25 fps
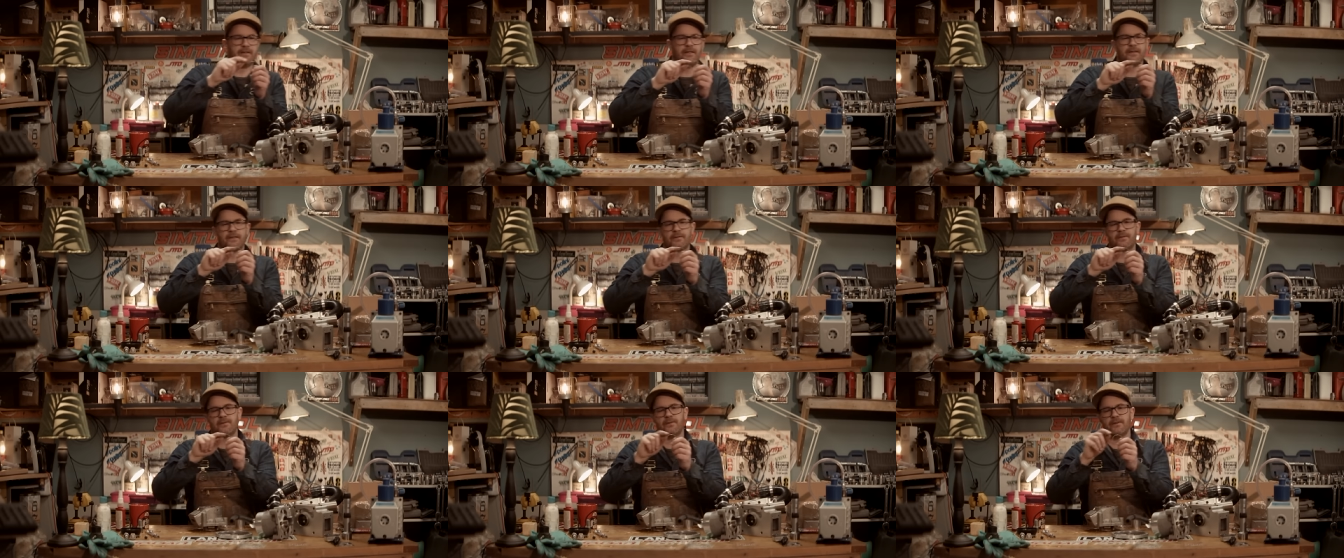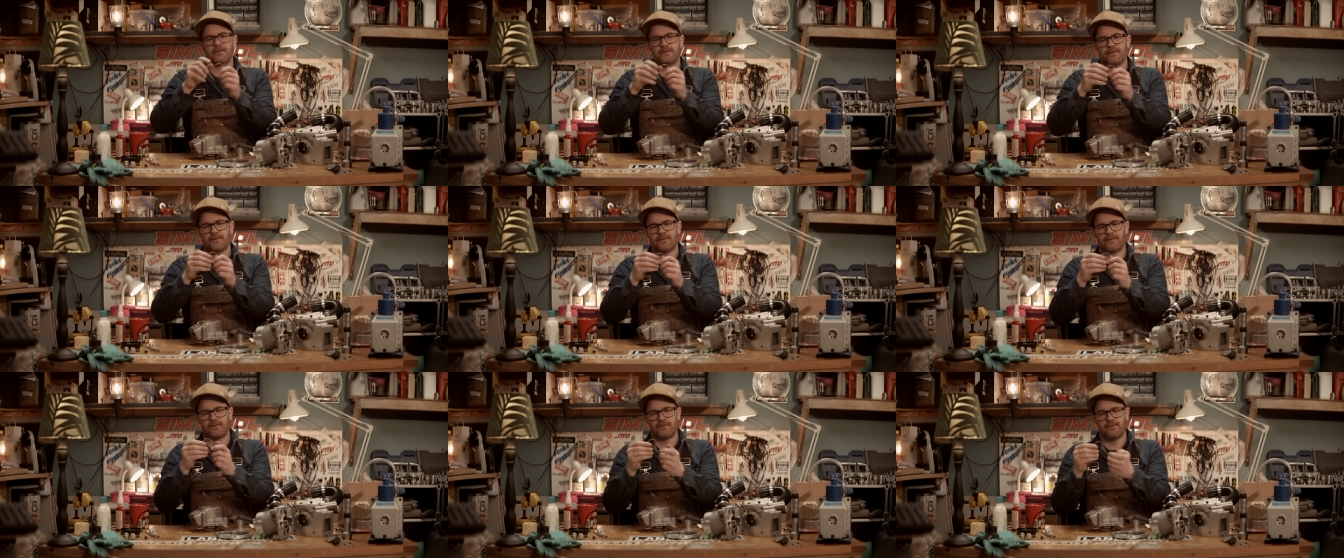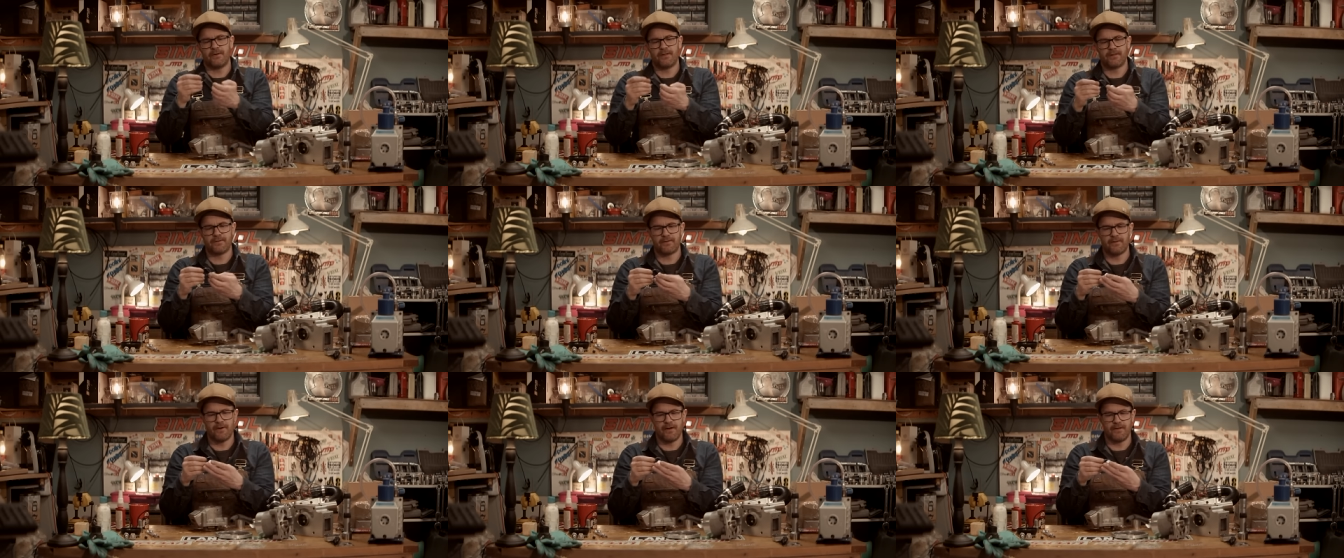this caused a
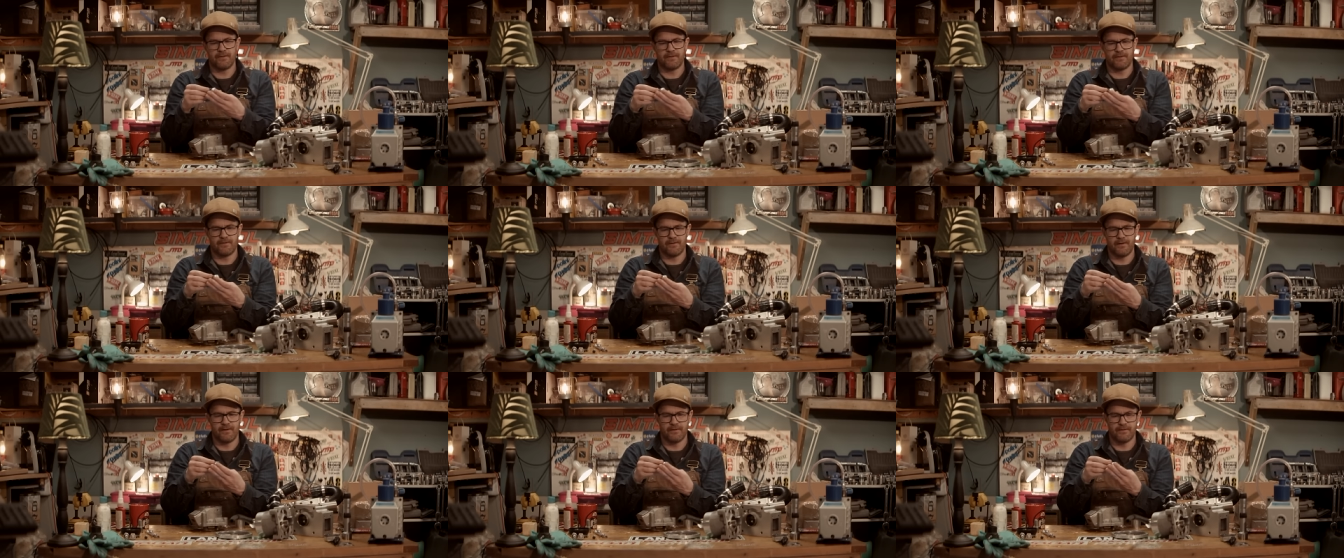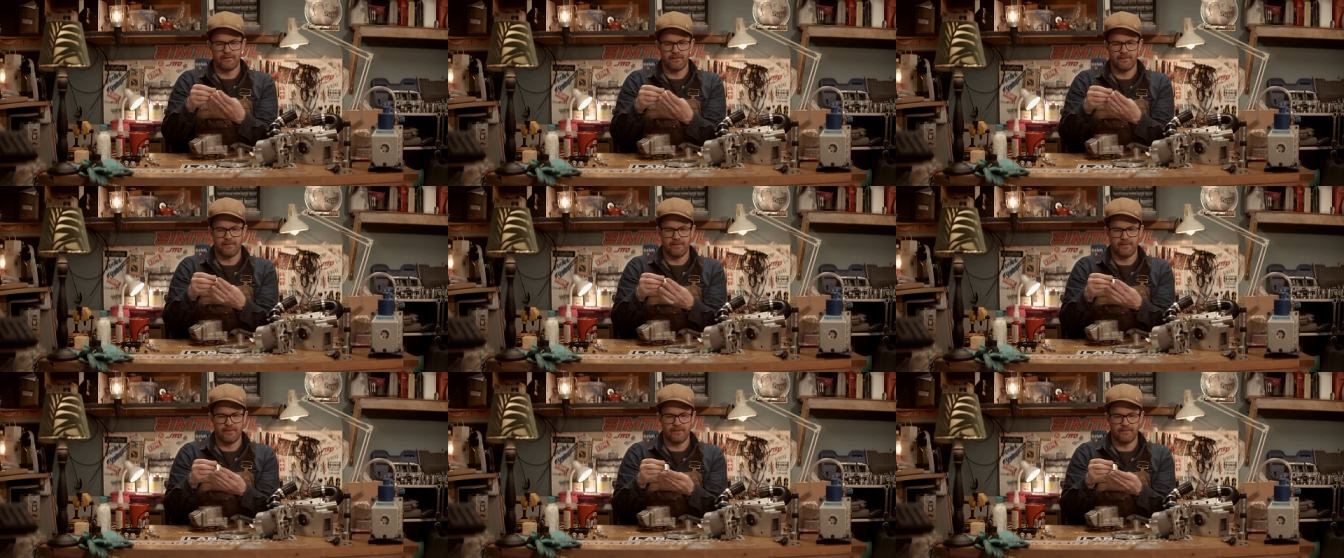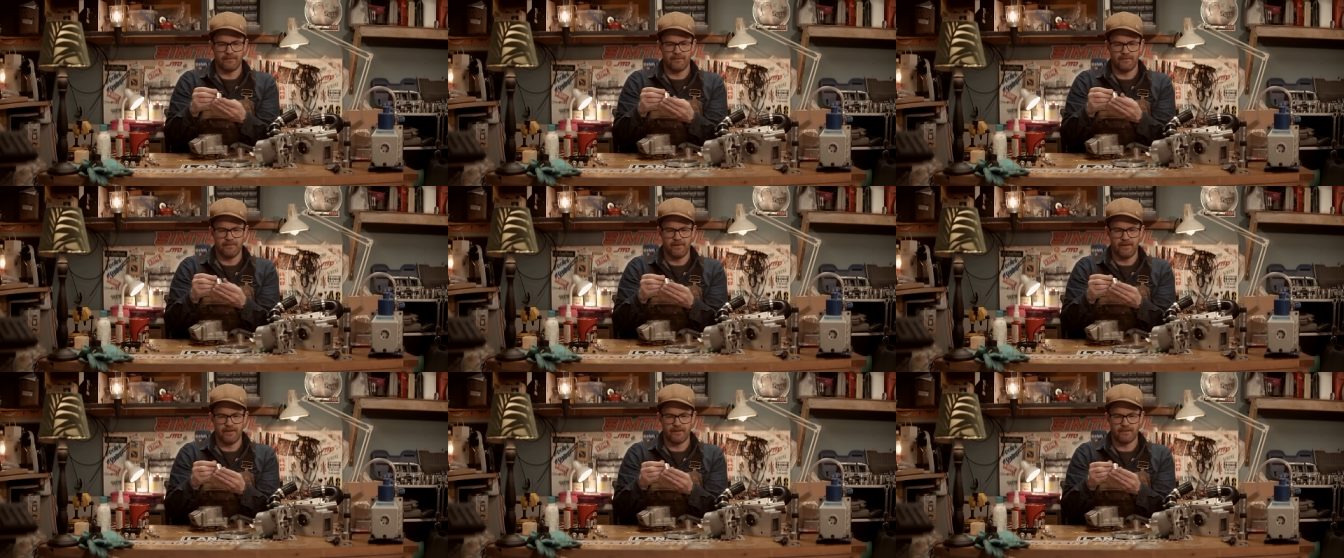stress riser and the,
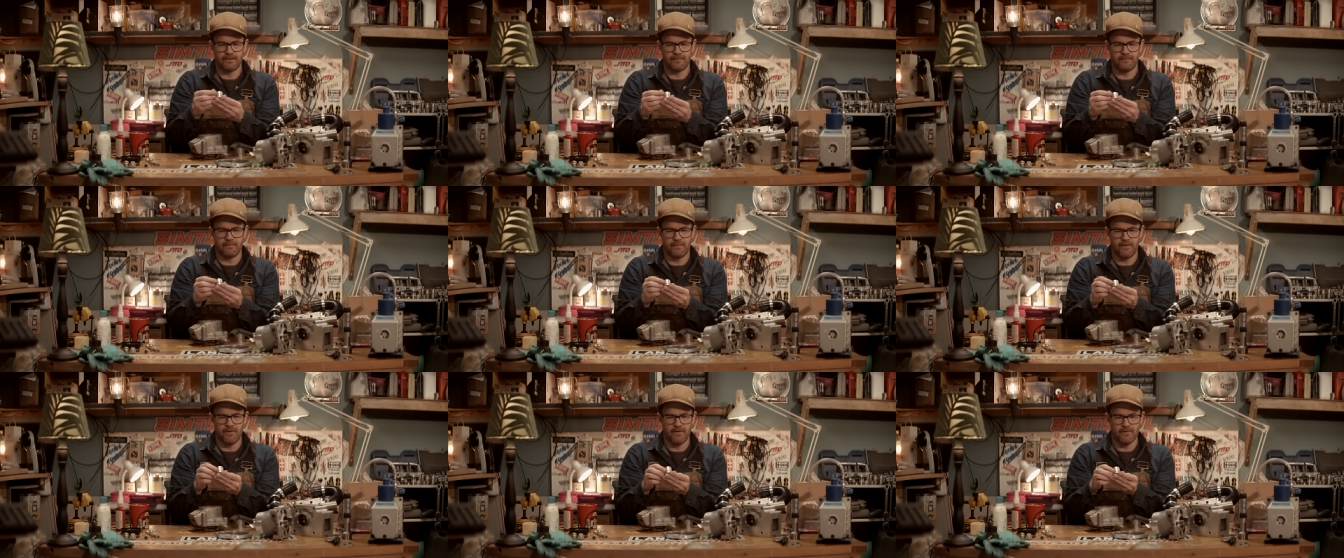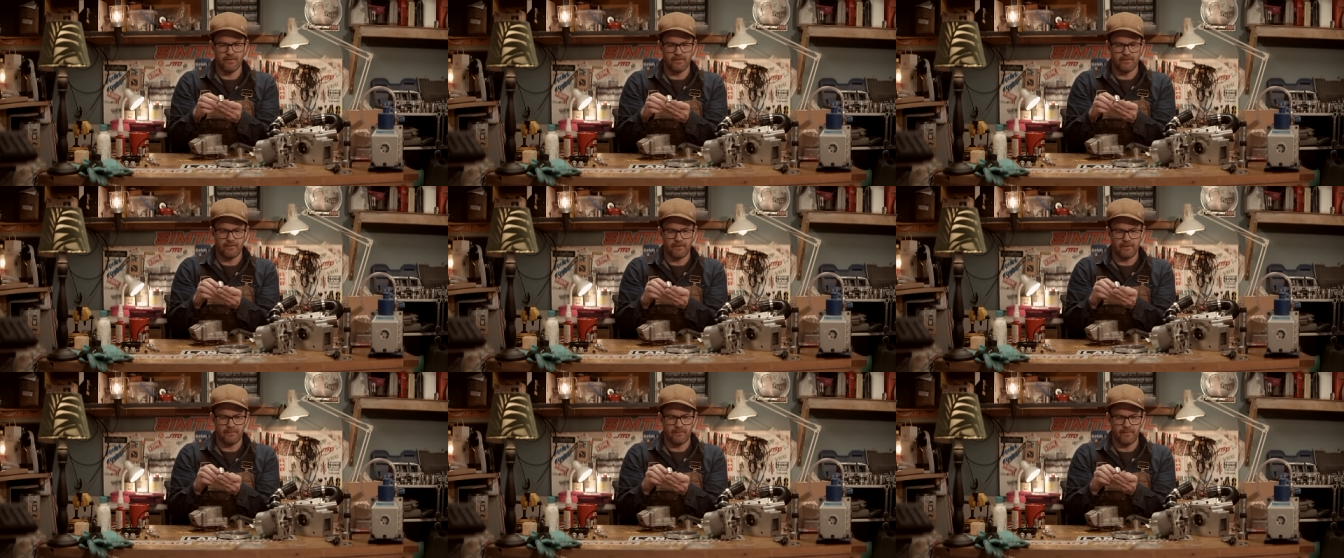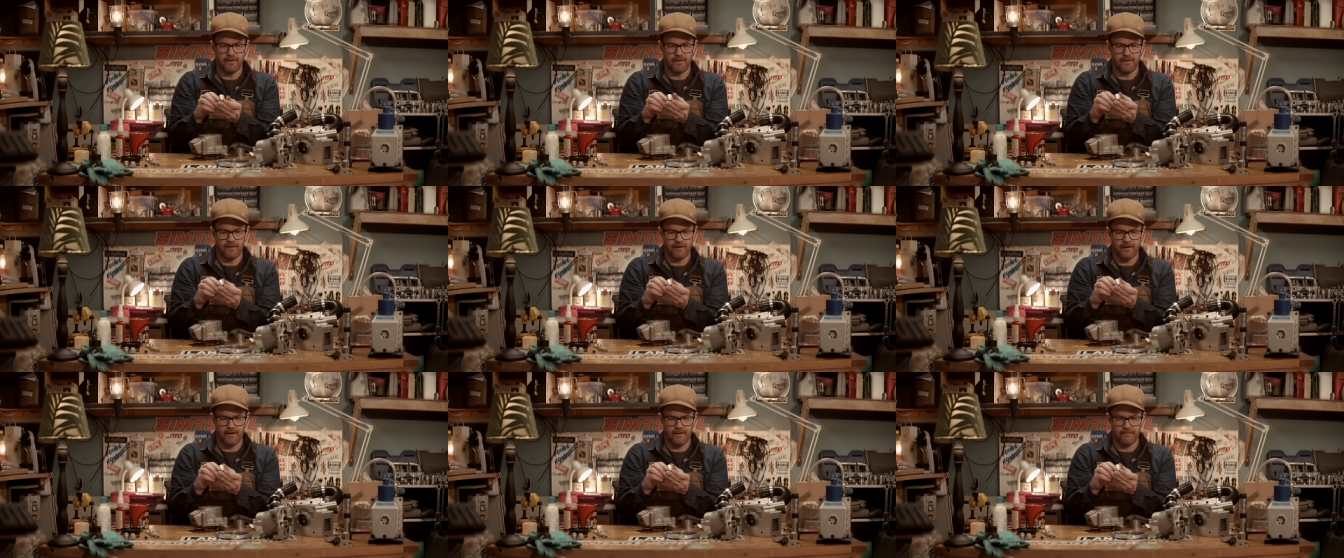the rings broke
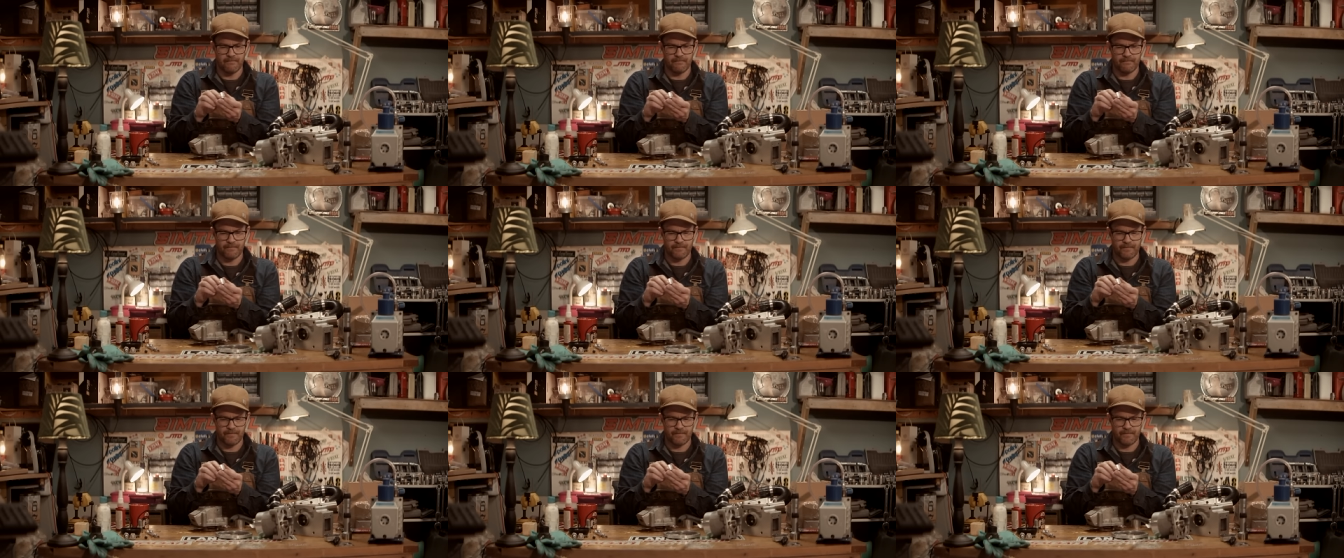but uh,